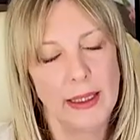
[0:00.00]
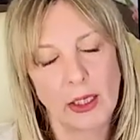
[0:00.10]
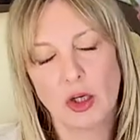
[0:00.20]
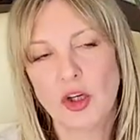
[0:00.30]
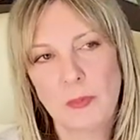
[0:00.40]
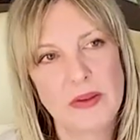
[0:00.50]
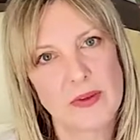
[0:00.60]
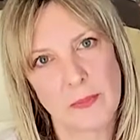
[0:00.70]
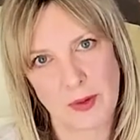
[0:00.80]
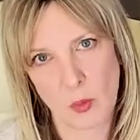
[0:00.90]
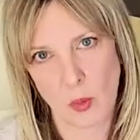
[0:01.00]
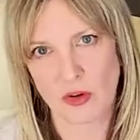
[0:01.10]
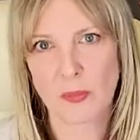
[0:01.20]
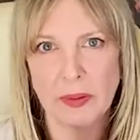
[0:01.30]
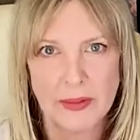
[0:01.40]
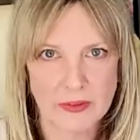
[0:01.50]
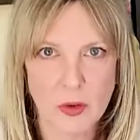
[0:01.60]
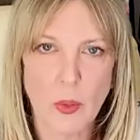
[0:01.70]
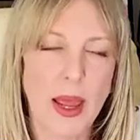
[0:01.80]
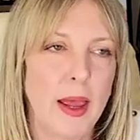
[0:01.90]
it could be something worse, but let's
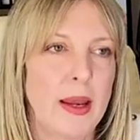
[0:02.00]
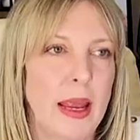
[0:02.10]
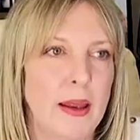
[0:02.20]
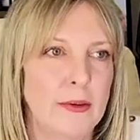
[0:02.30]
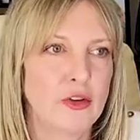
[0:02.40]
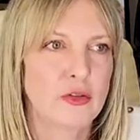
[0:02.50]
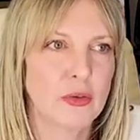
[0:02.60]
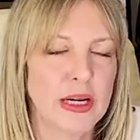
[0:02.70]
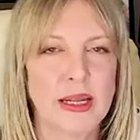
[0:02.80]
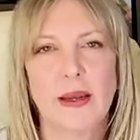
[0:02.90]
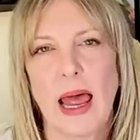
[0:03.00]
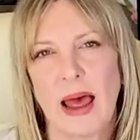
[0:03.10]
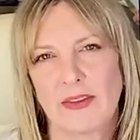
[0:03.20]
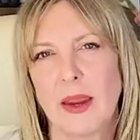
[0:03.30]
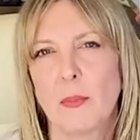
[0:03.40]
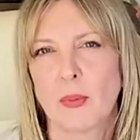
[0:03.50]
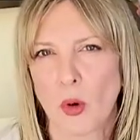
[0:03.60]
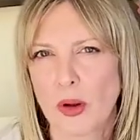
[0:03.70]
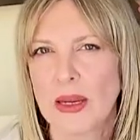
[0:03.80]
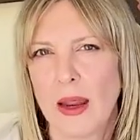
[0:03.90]
go ahead and treat it as a
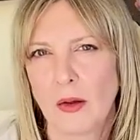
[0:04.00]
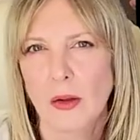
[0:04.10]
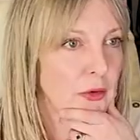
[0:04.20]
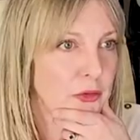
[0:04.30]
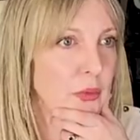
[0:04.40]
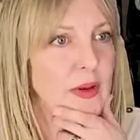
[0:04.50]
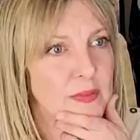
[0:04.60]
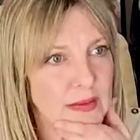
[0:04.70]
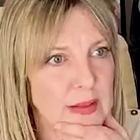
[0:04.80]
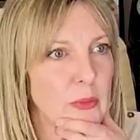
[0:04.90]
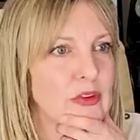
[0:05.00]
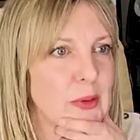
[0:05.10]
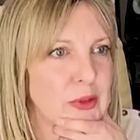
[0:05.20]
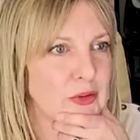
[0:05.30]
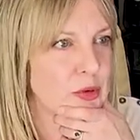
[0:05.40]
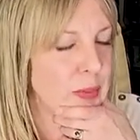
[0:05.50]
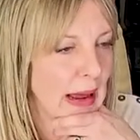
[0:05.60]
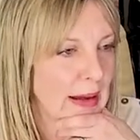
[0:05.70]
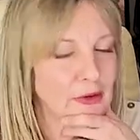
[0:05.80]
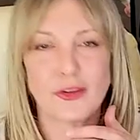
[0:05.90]
broken nail. So I didn't think that was going to be too
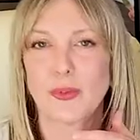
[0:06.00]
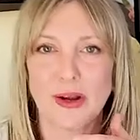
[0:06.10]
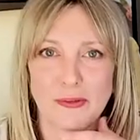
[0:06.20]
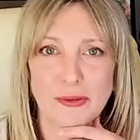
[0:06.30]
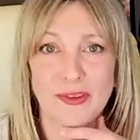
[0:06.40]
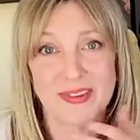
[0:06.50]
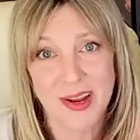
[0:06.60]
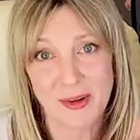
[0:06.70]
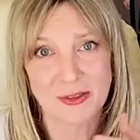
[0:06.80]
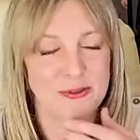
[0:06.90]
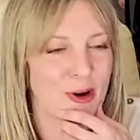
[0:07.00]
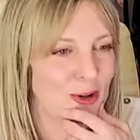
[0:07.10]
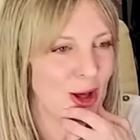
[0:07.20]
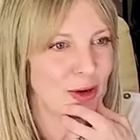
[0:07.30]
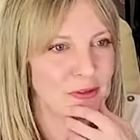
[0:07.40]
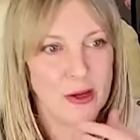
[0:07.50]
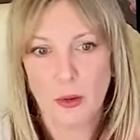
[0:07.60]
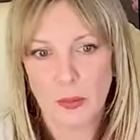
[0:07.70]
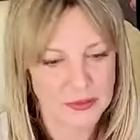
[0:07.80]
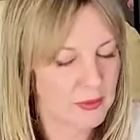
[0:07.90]
bad, just waiting for this nail to fall off.
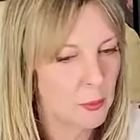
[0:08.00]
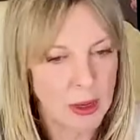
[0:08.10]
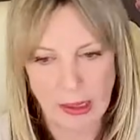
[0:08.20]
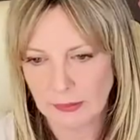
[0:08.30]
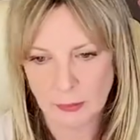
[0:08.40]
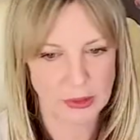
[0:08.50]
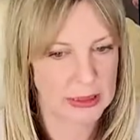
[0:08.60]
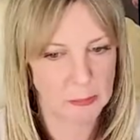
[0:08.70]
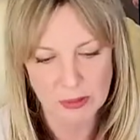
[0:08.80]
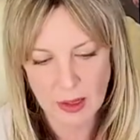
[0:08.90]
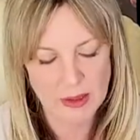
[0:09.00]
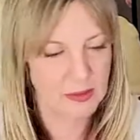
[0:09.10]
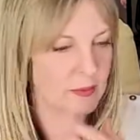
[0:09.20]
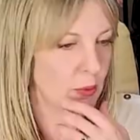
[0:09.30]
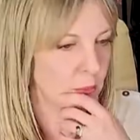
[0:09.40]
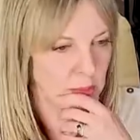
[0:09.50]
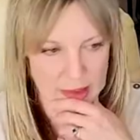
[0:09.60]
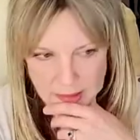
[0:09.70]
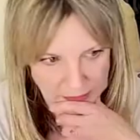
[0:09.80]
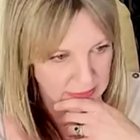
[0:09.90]
Once in a while, it would get bloody.
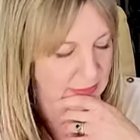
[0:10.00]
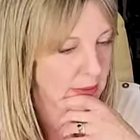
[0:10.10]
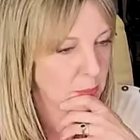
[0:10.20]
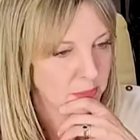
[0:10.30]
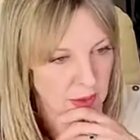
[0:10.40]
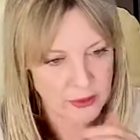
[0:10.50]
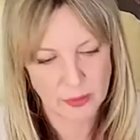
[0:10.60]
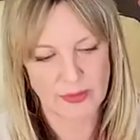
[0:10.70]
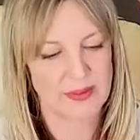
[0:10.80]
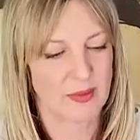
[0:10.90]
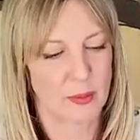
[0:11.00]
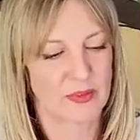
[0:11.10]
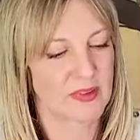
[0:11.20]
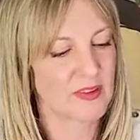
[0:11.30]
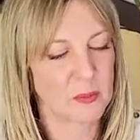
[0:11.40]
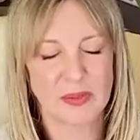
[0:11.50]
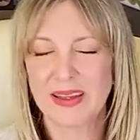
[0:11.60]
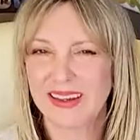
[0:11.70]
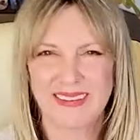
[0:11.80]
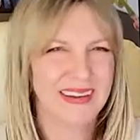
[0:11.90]
I'd have to clean up blood. You can see there was a
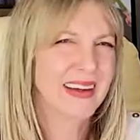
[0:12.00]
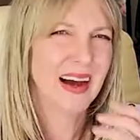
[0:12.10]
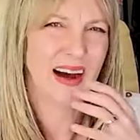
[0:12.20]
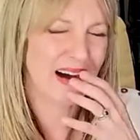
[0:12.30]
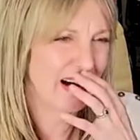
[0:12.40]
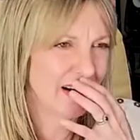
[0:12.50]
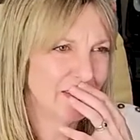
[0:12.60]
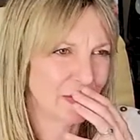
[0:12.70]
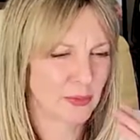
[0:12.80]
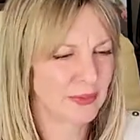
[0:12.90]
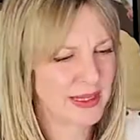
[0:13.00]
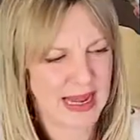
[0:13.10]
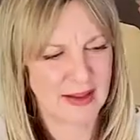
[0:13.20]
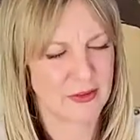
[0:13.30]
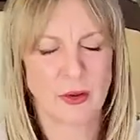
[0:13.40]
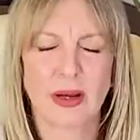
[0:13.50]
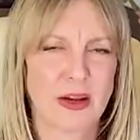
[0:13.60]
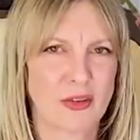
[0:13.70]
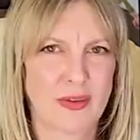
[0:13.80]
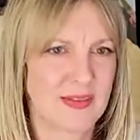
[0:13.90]
split, just really nasty. You could
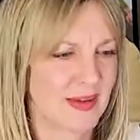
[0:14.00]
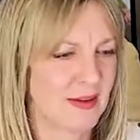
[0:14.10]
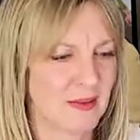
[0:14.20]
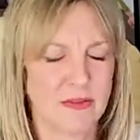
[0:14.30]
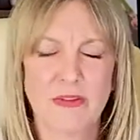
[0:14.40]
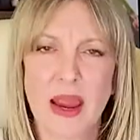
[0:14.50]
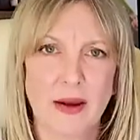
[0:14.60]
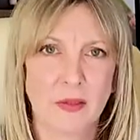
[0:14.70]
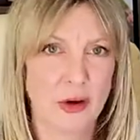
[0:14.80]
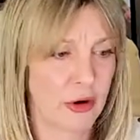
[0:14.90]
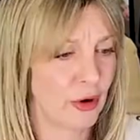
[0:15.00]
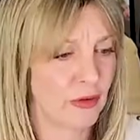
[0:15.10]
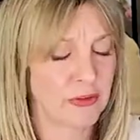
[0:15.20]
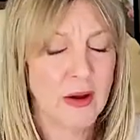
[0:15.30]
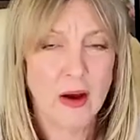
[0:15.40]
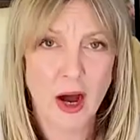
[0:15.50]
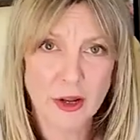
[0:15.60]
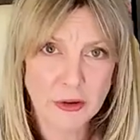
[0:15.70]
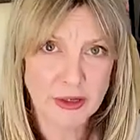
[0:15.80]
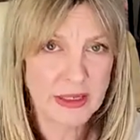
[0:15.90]
actually see the vein and the nerve
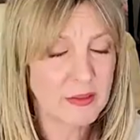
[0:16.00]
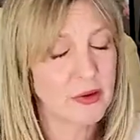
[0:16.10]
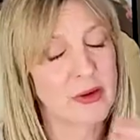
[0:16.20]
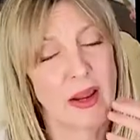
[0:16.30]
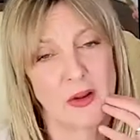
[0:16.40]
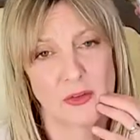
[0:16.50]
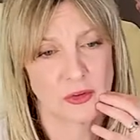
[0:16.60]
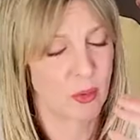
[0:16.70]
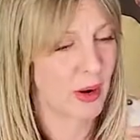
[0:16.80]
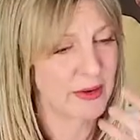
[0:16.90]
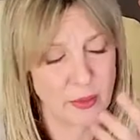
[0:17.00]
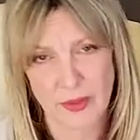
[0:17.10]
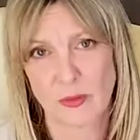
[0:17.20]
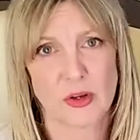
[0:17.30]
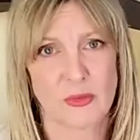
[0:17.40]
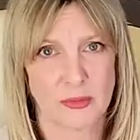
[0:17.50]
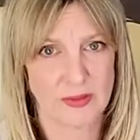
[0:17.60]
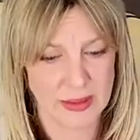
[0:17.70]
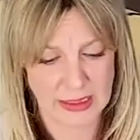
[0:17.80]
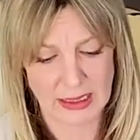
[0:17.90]
underneath her nail. So I know that's why she
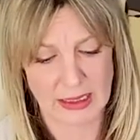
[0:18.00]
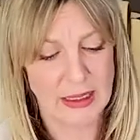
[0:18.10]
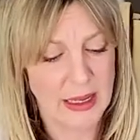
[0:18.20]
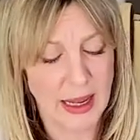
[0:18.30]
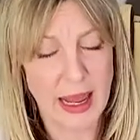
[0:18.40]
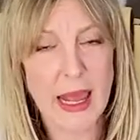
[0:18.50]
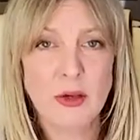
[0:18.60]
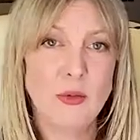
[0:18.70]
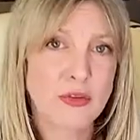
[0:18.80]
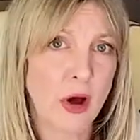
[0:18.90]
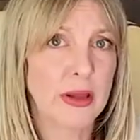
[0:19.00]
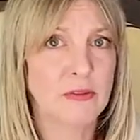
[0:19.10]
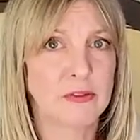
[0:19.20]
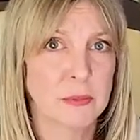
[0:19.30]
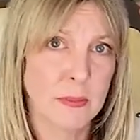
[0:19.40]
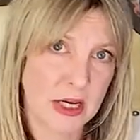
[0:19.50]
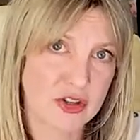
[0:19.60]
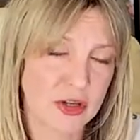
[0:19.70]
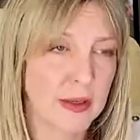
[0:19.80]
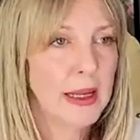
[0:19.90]
was licking it. And you saw
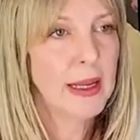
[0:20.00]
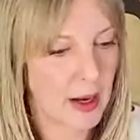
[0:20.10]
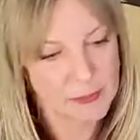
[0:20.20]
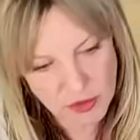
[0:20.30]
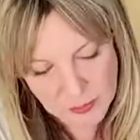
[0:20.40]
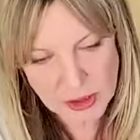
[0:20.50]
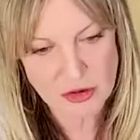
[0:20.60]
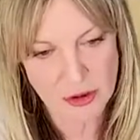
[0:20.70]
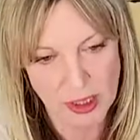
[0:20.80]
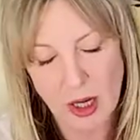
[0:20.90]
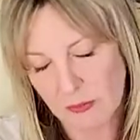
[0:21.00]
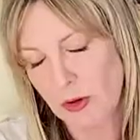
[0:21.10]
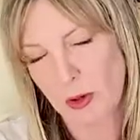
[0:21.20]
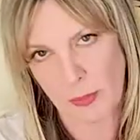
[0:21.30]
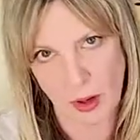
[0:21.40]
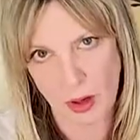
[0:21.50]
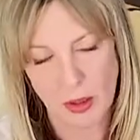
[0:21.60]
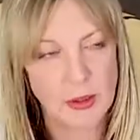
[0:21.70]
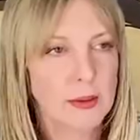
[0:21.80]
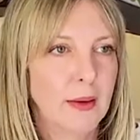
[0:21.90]
inflammation. And I just made sure to cover her
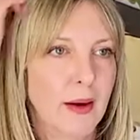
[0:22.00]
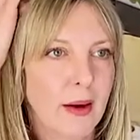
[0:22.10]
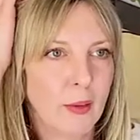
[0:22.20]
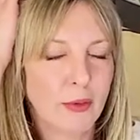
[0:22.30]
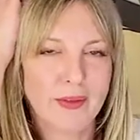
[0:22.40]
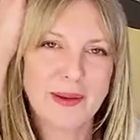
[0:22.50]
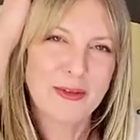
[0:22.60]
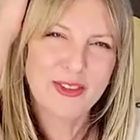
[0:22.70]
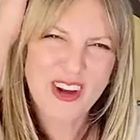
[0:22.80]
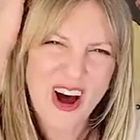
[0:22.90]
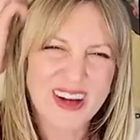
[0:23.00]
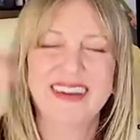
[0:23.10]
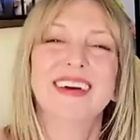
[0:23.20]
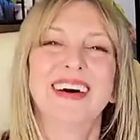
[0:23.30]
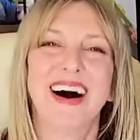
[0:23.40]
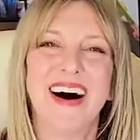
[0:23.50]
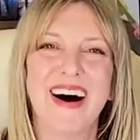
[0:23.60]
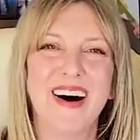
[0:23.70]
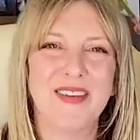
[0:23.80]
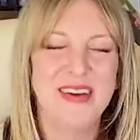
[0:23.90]
paw with a little sock
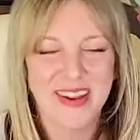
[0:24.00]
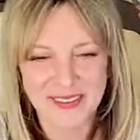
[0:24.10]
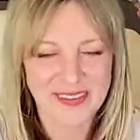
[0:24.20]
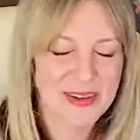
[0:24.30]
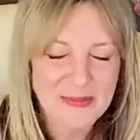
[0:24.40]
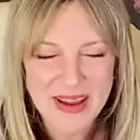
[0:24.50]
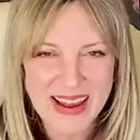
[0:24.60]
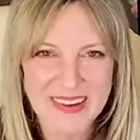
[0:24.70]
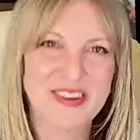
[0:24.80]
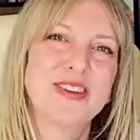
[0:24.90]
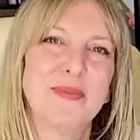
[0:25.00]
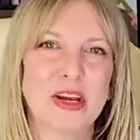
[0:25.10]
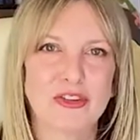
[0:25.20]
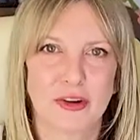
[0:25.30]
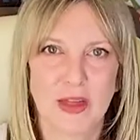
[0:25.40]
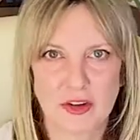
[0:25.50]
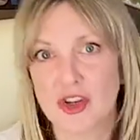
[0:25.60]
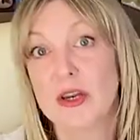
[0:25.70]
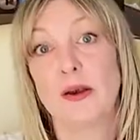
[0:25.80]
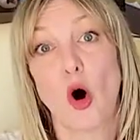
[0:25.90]
and with a little bandage to make sure that
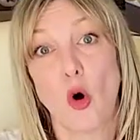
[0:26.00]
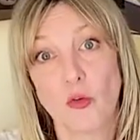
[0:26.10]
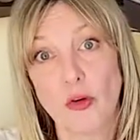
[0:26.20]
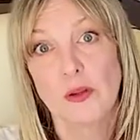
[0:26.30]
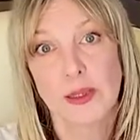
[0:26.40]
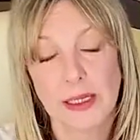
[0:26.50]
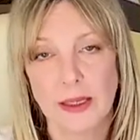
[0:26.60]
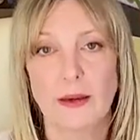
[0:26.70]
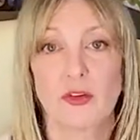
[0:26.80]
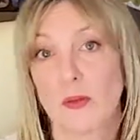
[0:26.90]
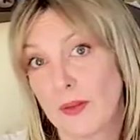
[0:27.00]
she didn't over-lick it so